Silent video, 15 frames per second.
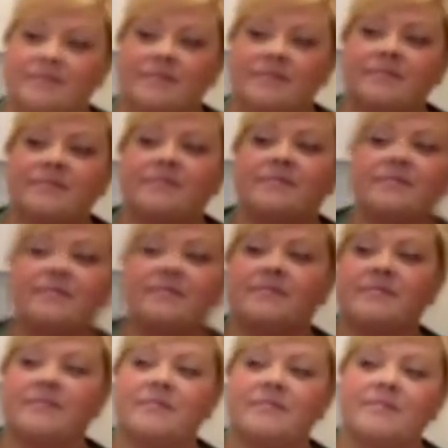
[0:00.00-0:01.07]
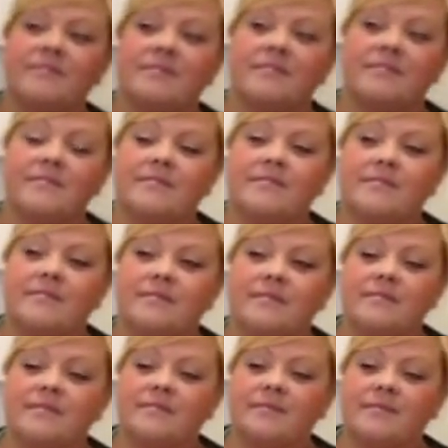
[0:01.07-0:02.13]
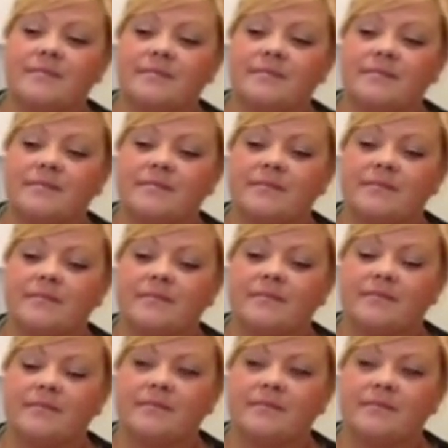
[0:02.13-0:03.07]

[no speech]